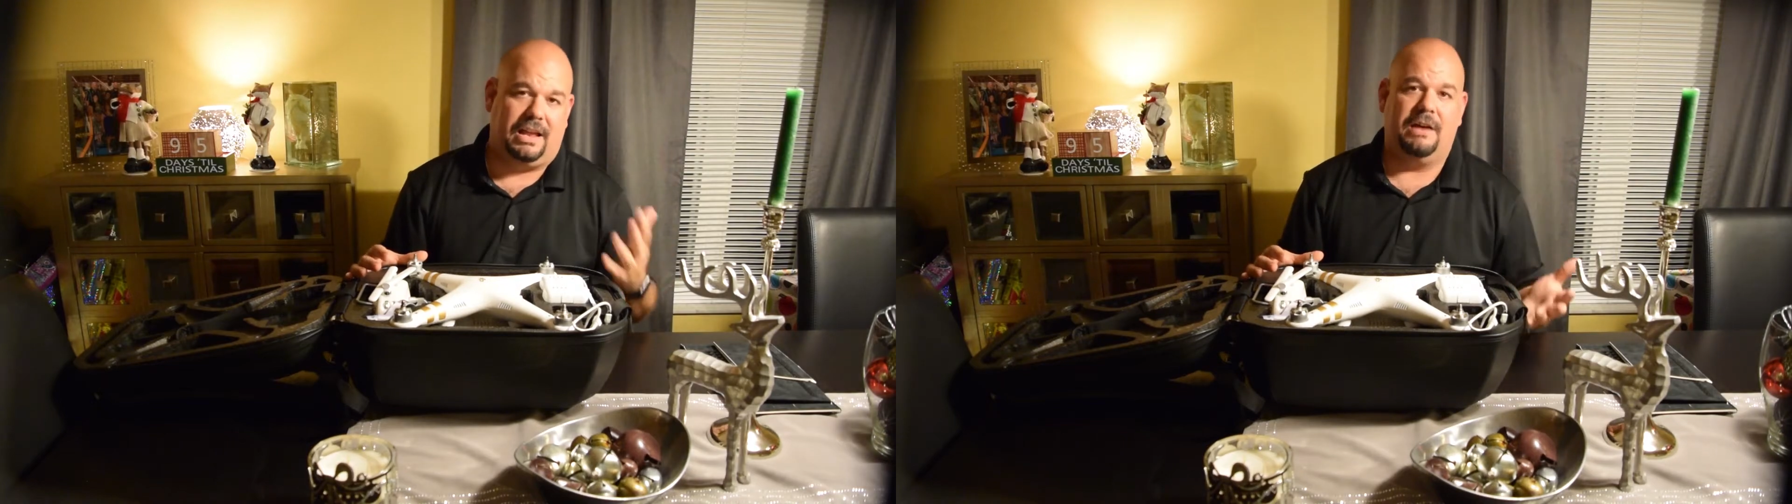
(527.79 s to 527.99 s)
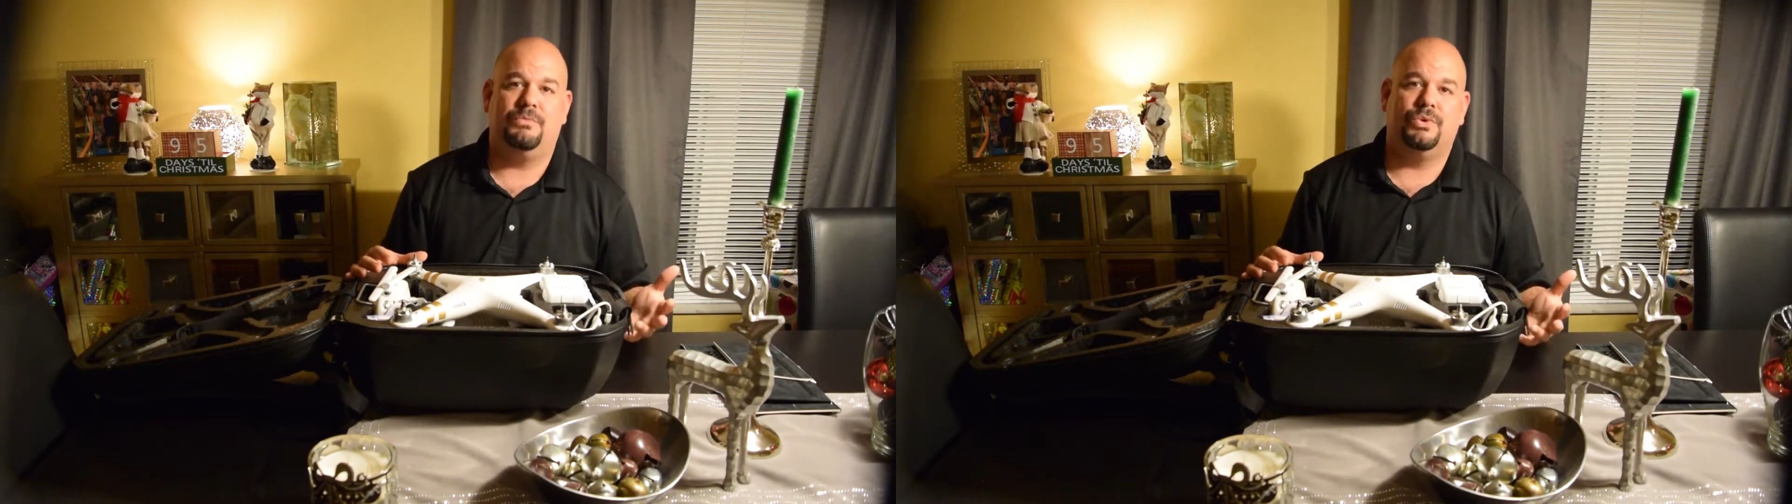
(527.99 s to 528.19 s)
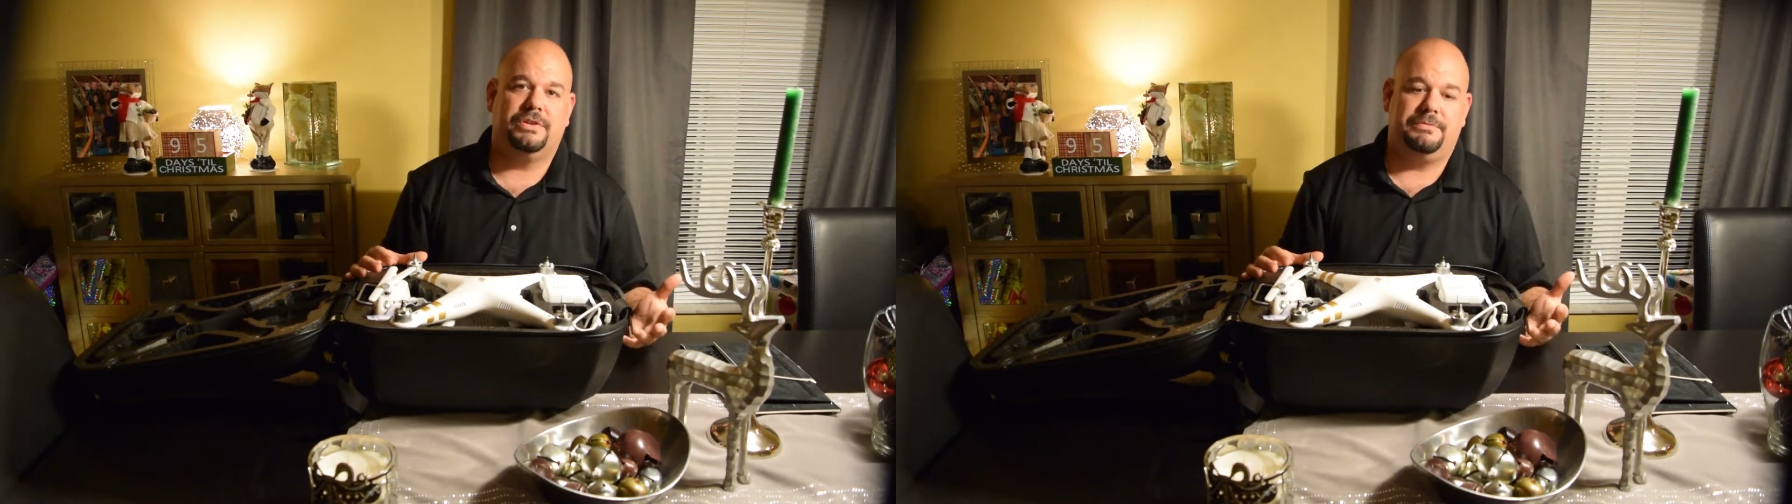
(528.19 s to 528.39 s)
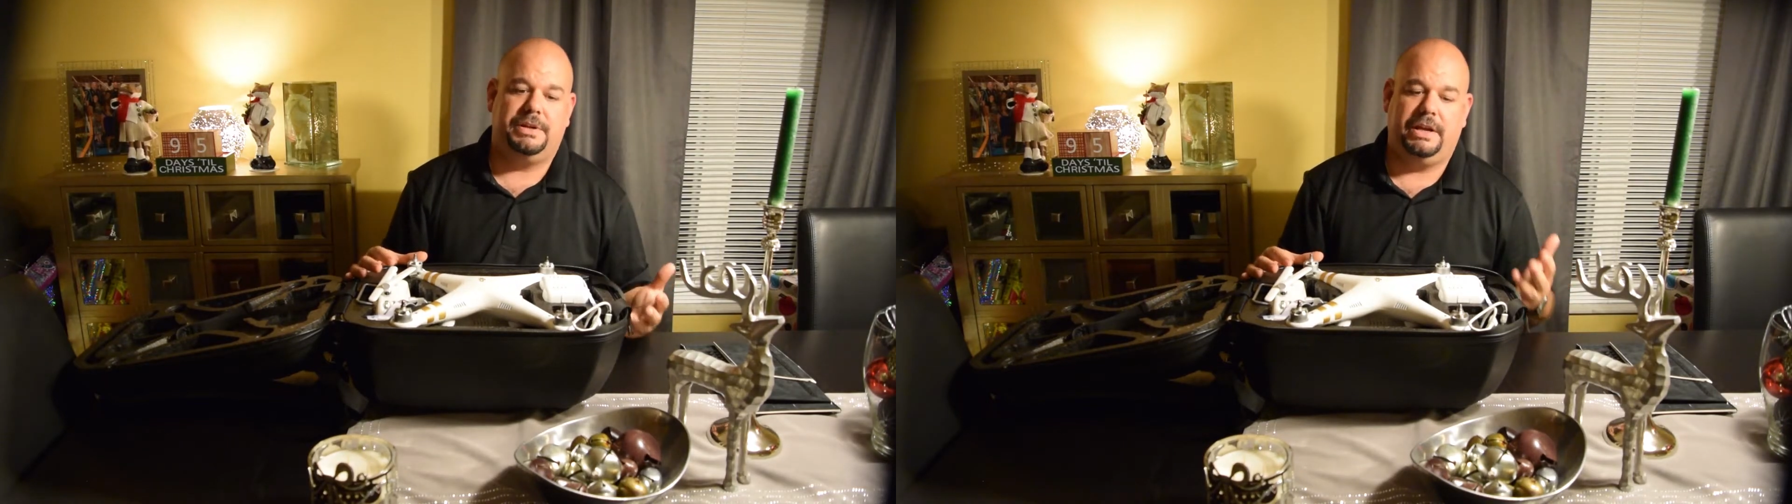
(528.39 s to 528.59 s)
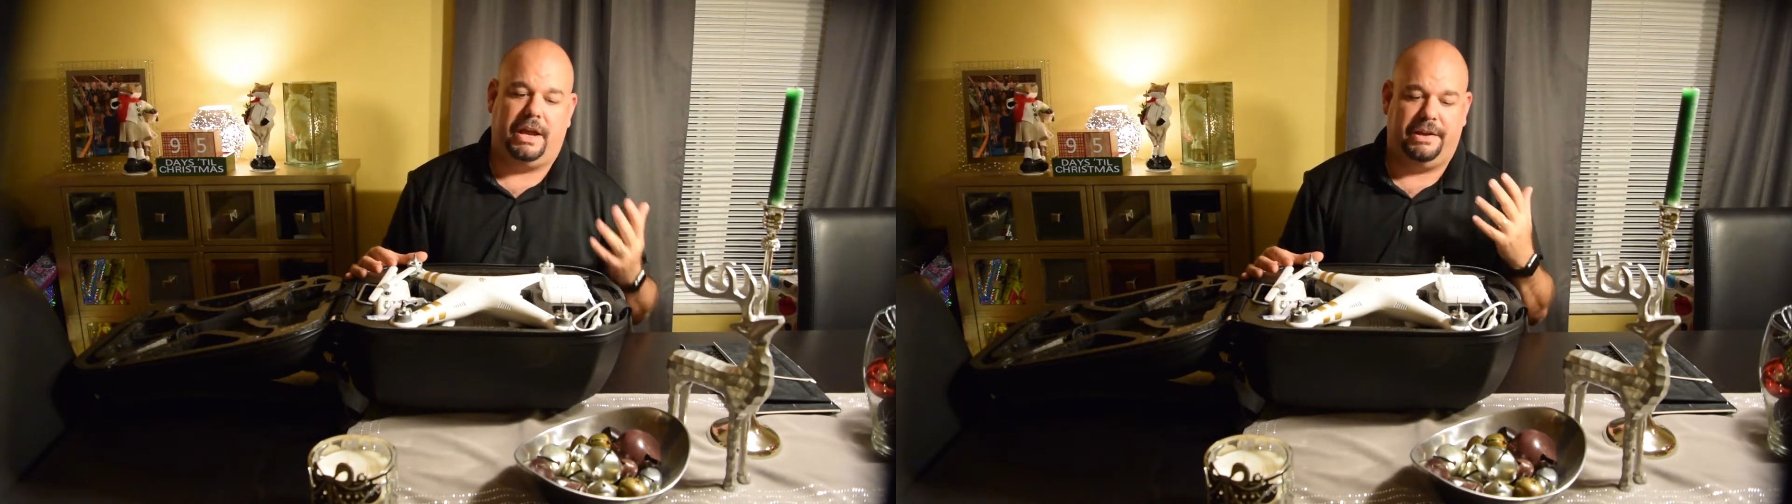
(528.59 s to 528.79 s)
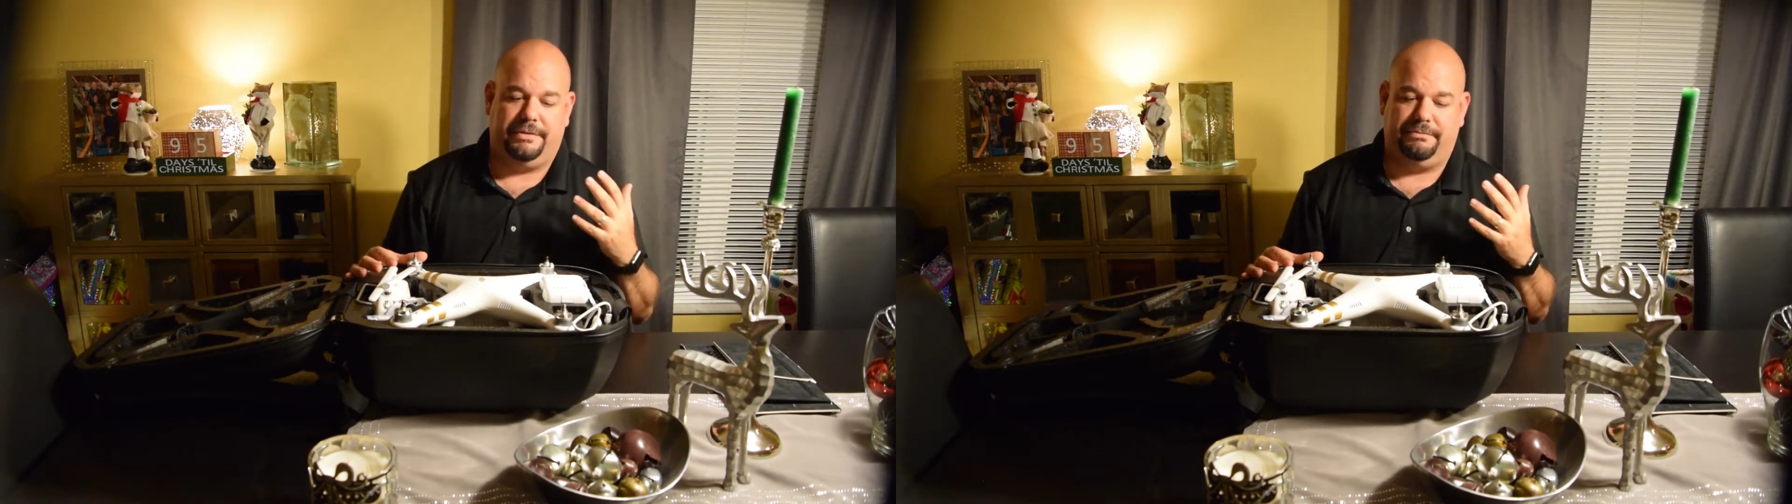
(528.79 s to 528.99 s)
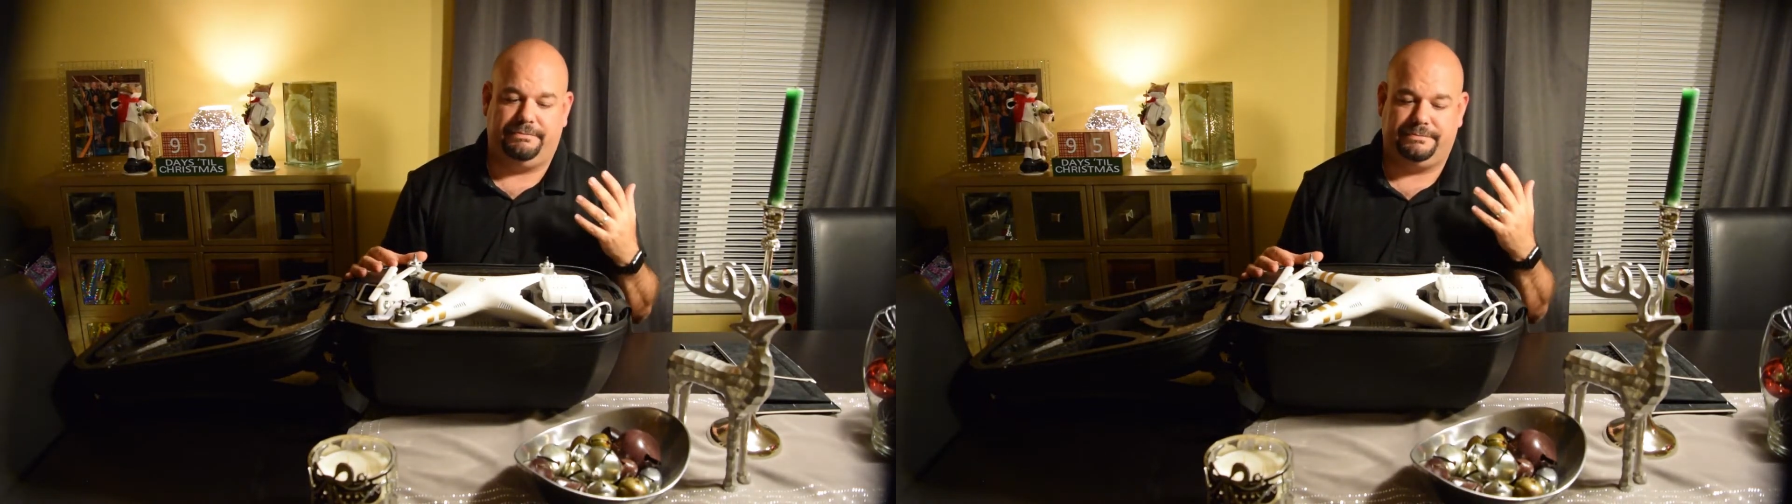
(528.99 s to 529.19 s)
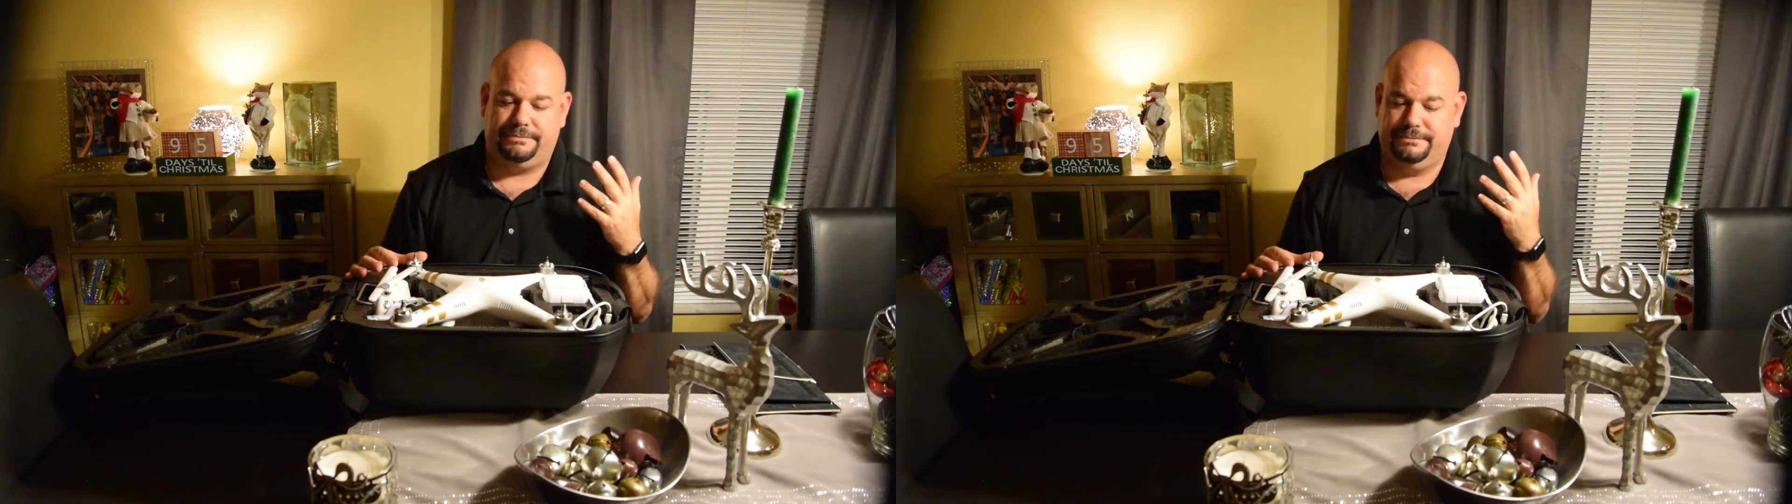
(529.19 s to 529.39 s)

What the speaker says: lot more than me and